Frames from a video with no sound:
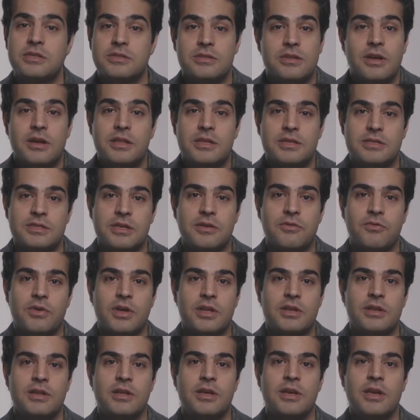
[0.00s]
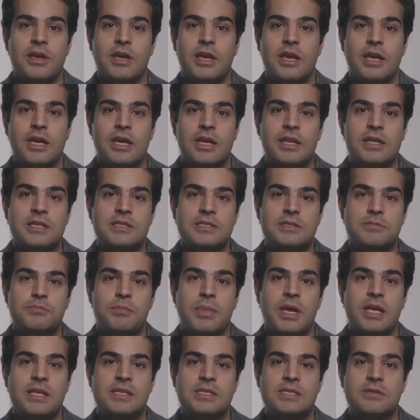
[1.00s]
studies even, in its
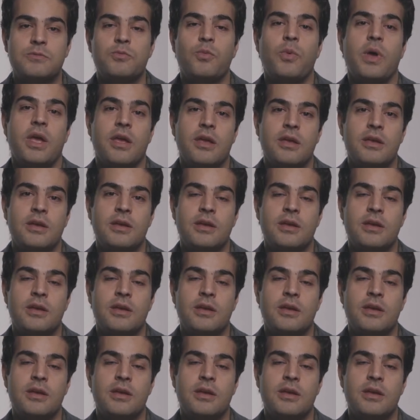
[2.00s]
best way.